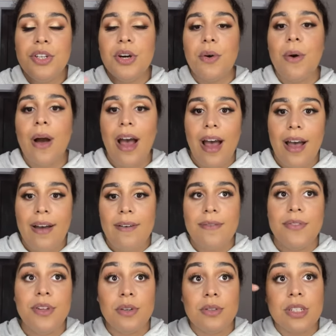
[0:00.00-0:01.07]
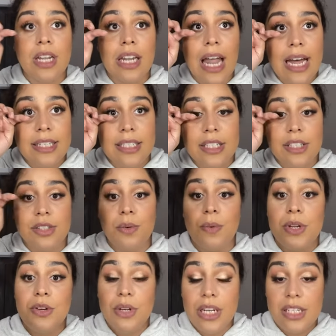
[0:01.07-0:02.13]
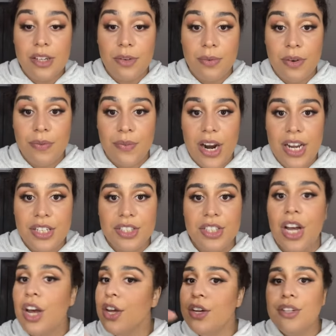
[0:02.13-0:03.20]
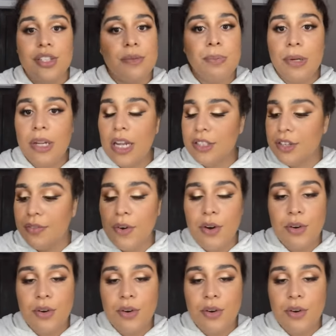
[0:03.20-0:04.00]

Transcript: you'll have those classes. So when you need to refresh, you just pull out your